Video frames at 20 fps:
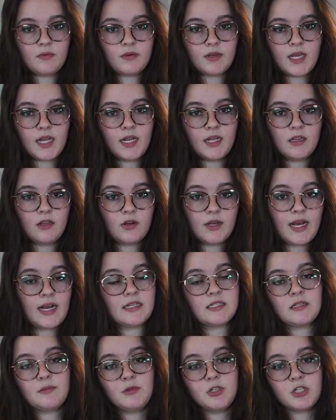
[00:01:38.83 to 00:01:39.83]
getting their
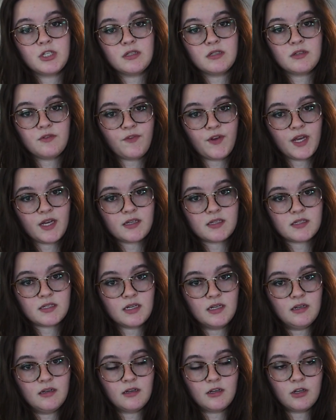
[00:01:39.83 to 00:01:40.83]
casting machines fixed
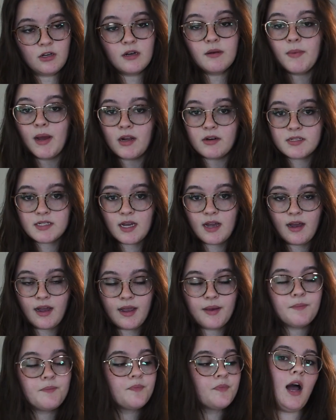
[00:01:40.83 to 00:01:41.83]
in a good amount of
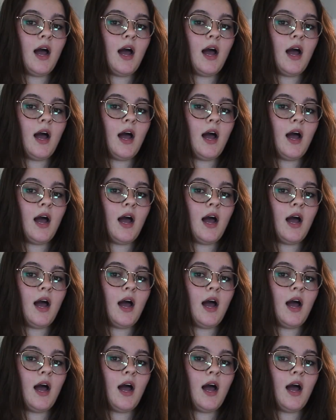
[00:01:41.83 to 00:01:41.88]
time.